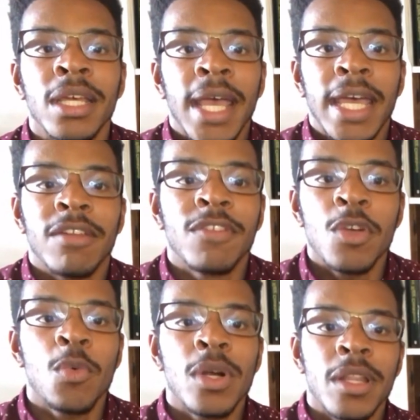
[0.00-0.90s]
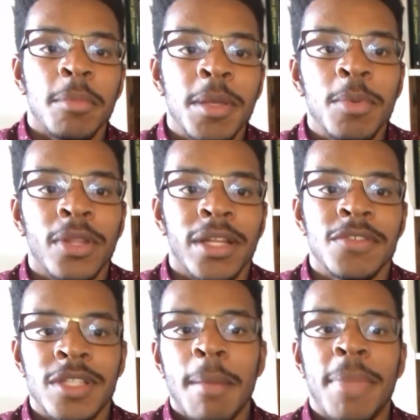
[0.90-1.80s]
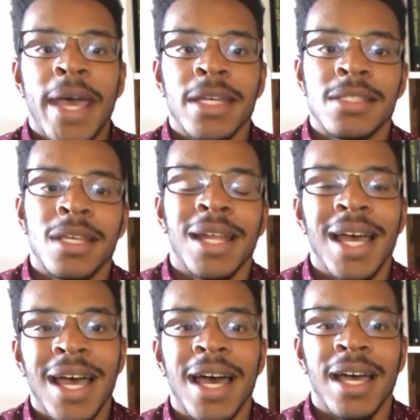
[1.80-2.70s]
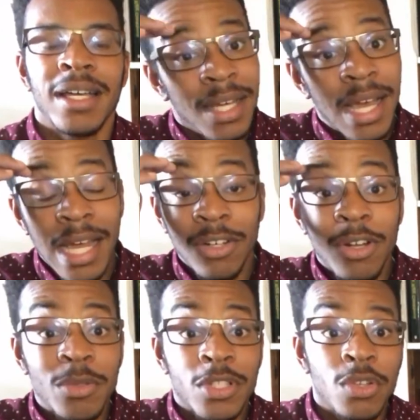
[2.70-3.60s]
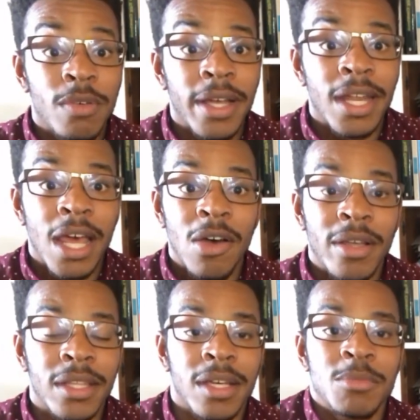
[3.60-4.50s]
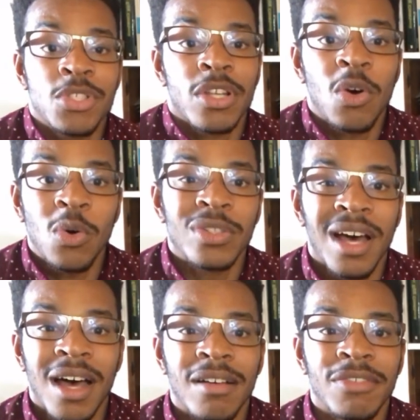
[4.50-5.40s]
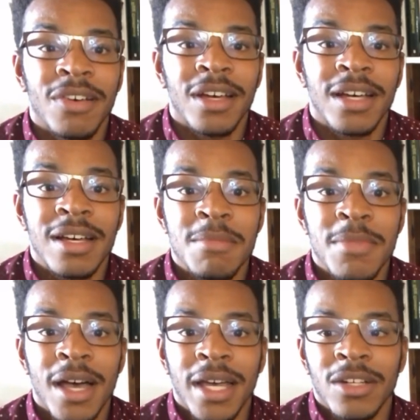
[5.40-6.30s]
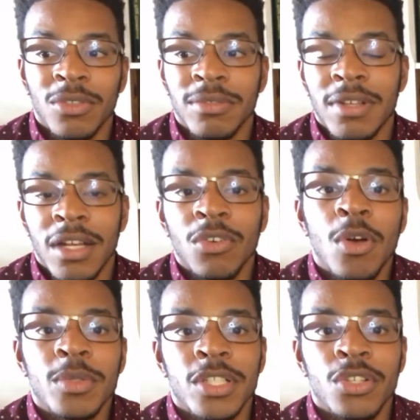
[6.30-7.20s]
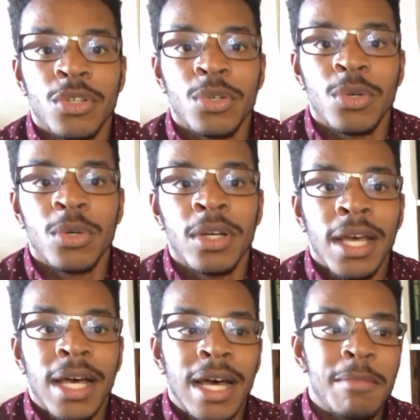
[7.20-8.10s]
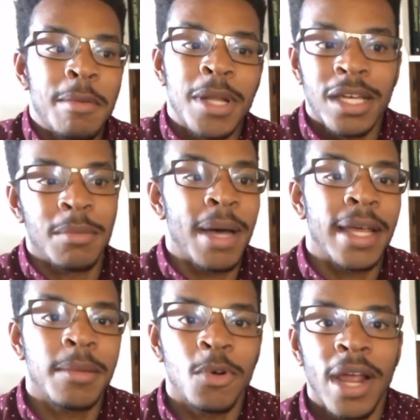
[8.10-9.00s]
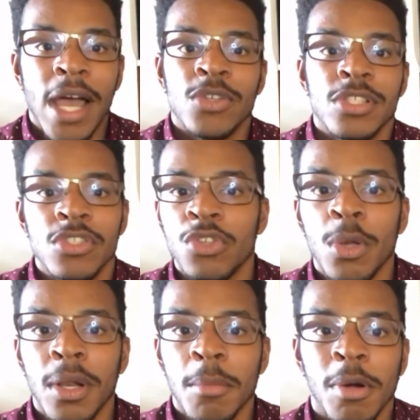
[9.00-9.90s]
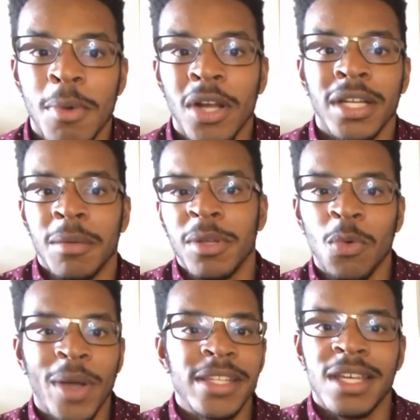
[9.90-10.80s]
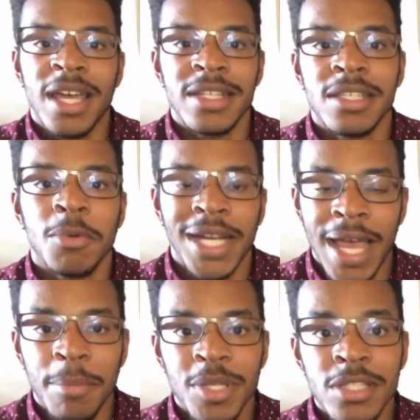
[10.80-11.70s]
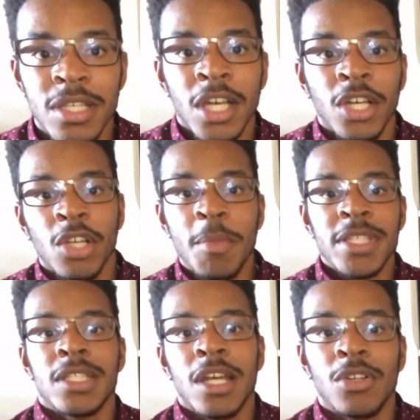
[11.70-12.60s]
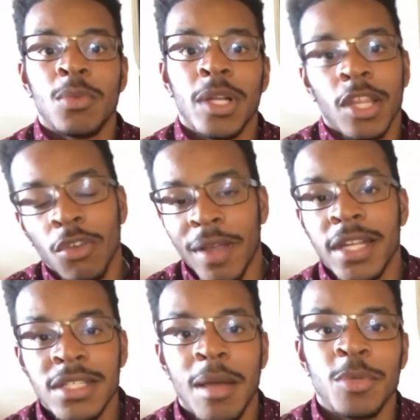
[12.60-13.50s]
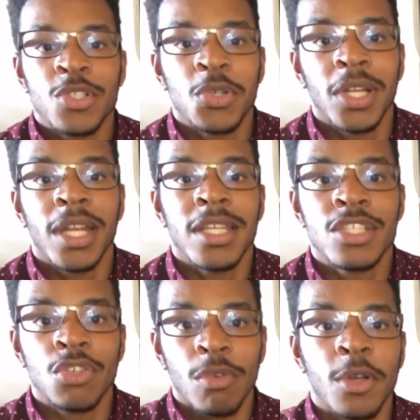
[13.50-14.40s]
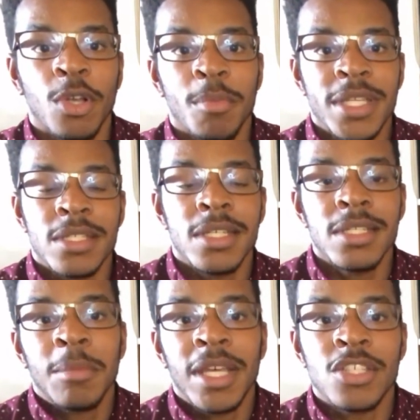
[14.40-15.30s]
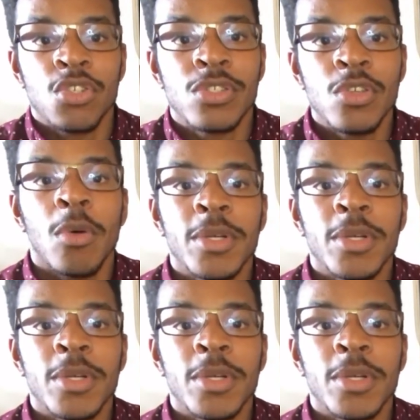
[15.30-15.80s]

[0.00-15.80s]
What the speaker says: And if you're one of the people that have stepped back and said, I don't know what to do right now. I think I'm just going to hold off. I don't know what to do. I'm not going to buy any more houses or do any more marketing. I'm going to wait to kind of see what happens. You're missing out on one of the greatest opportunities to grow your business because there's so much